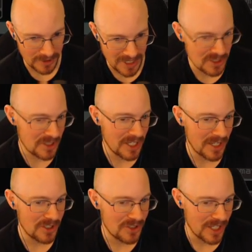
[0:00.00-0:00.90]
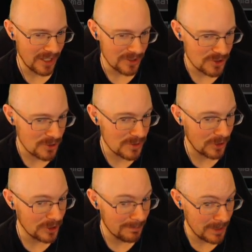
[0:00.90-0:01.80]
As intended challenge. Use
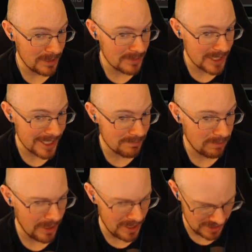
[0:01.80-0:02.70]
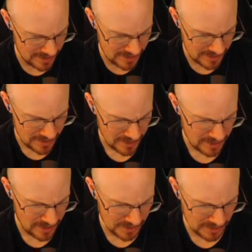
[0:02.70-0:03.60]
only beams as blades
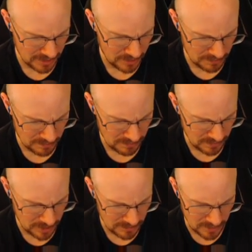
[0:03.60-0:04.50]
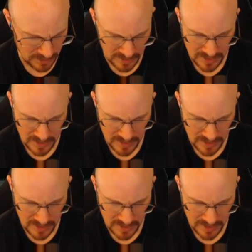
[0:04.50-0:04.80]
on the lawn lawnmower.